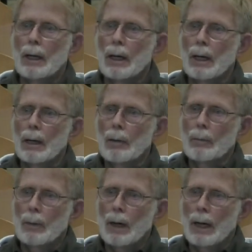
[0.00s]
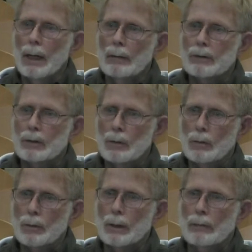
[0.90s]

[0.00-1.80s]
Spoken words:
I have solar.